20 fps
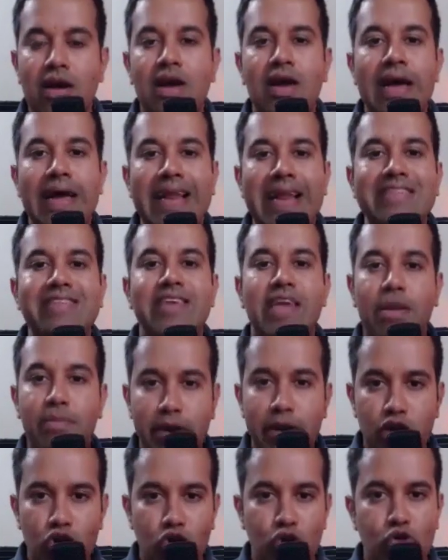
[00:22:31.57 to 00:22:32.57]
Let's keep it
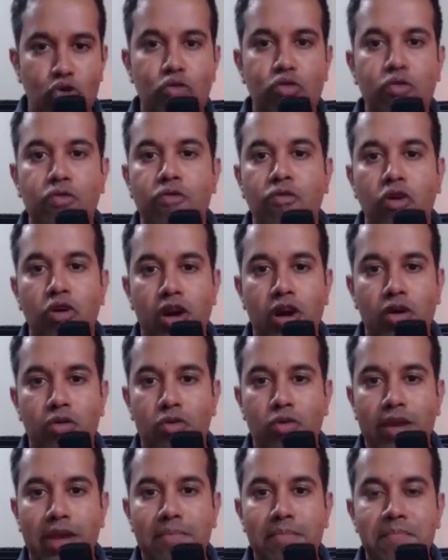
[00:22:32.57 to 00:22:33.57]
to 2 for now,
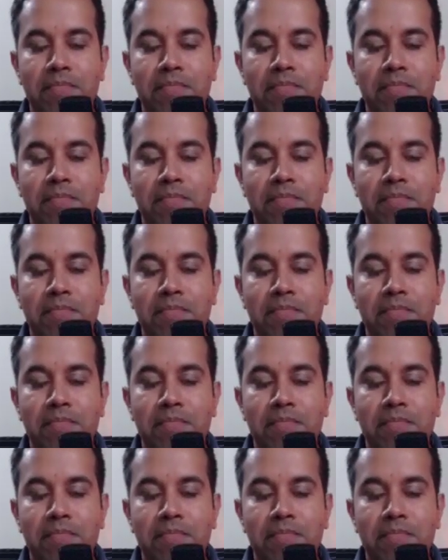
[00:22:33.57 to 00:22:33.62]
okay?